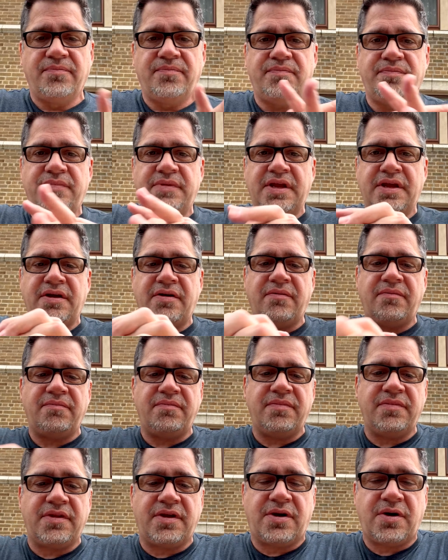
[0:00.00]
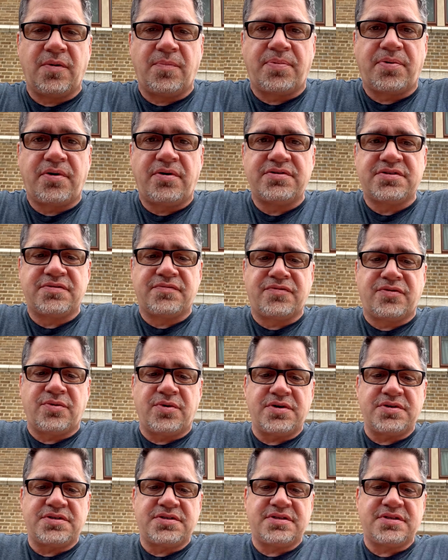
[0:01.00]
Now, the GoPros, of
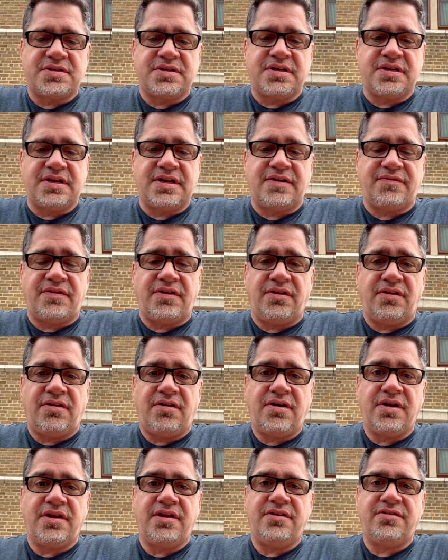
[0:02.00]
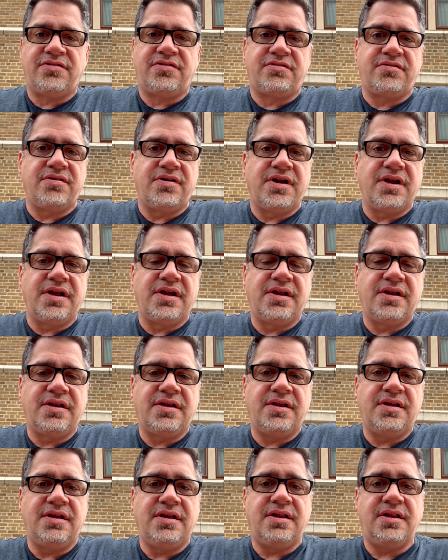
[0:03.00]
course, have a long history
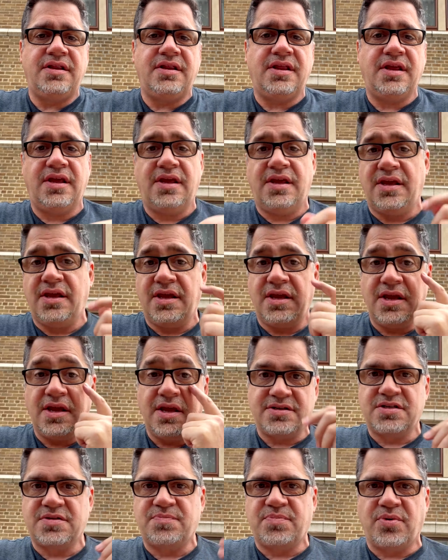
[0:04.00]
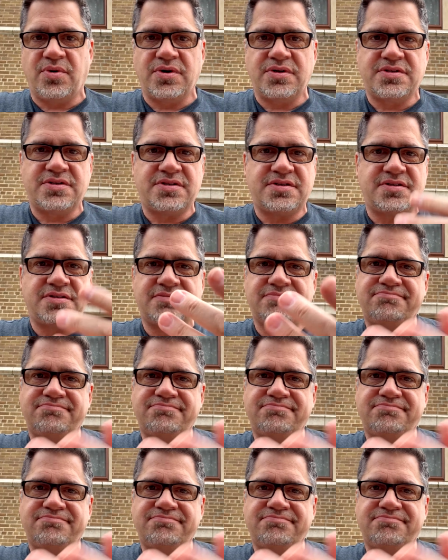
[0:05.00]
in the sports